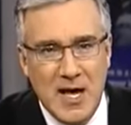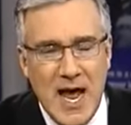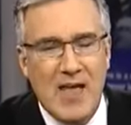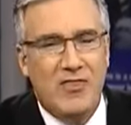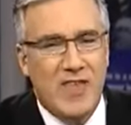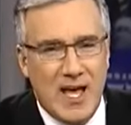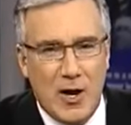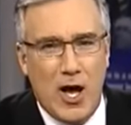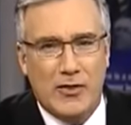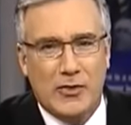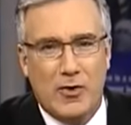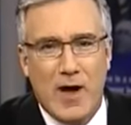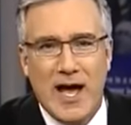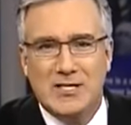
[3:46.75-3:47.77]
and then
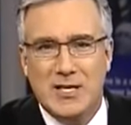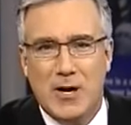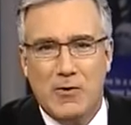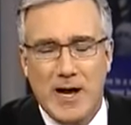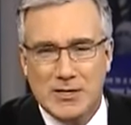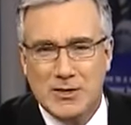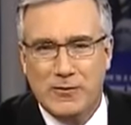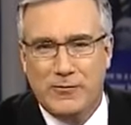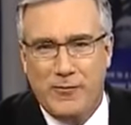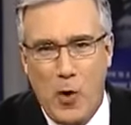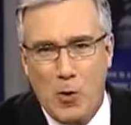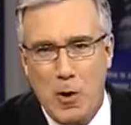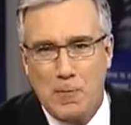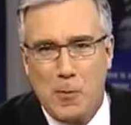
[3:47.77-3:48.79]
authorize the arrest of
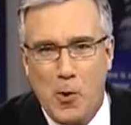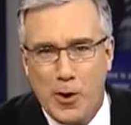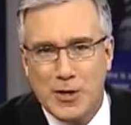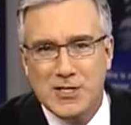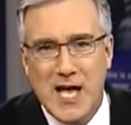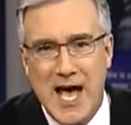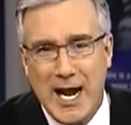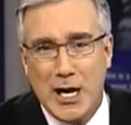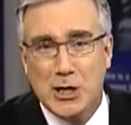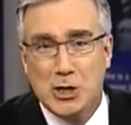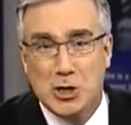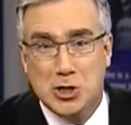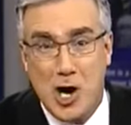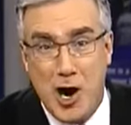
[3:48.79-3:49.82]
4 reporters at a
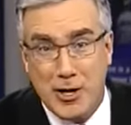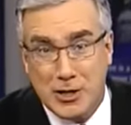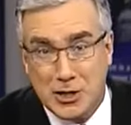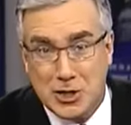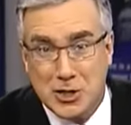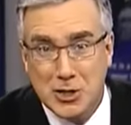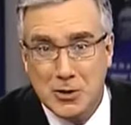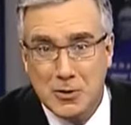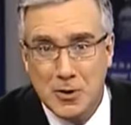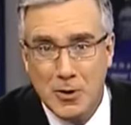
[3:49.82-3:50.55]
church?